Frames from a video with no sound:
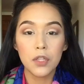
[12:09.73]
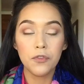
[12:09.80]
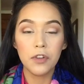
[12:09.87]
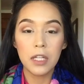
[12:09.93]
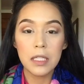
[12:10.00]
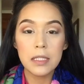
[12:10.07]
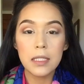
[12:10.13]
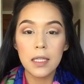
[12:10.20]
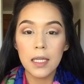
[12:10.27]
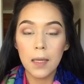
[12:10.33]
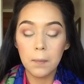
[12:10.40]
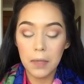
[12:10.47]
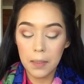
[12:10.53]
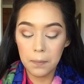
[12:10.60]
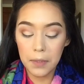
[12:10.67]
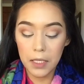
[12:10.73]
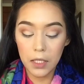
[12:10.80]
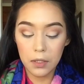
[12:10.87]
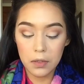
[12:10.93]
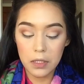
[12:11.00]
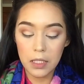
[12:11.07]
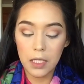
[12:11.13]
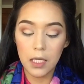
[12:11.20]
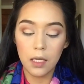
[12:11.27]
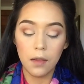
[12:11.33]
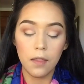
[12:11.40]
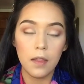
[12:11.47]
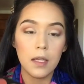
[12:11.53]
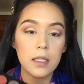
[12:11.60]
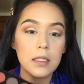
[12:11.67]
So for this look, I'm going to be
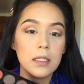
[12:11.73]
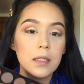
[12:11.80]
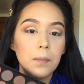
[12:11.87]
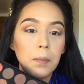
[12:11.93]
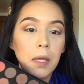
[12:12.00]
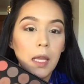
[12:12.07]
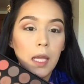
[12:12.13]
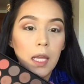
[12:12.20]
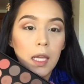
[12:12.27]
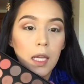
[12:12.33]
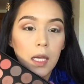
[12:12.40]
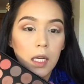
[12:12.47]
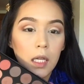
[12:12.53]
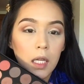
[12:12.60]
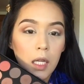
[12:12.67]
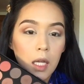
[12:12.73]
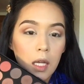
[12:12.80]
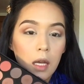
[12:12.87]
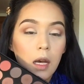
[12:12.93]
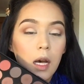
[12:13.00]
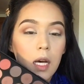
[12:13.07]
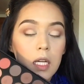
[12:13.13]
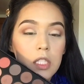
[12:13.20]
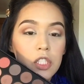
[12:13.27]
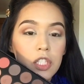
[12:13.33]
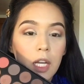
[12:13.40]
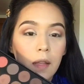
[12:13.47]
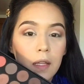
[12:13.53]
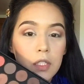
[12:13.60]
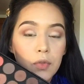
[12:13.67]
using this pink
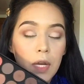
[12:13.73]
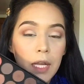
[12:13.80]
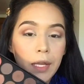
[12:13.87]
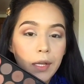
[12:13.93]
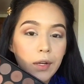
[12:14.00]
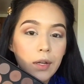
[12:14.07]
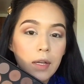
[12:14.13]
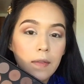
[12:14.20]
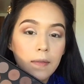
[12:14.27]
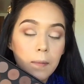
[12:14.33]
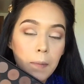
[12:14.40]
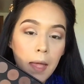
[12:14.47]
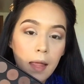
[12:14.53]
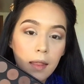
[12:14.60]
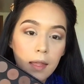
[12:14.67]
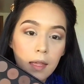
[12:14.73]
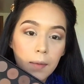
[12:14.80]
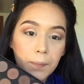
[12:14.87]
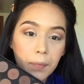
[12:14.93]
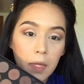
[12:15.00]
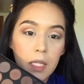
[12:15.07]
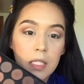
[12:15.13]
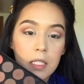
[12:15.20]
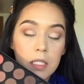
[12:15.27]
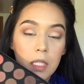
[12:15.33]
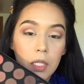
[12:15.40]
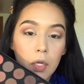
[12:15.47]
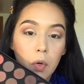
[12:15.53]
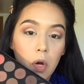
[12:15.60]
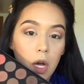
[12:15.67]
shade that's right here in the palette, and this is
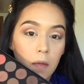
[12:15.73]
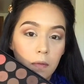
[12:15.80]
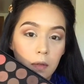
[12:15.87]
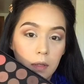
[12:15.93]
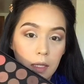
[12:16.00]
going to go on the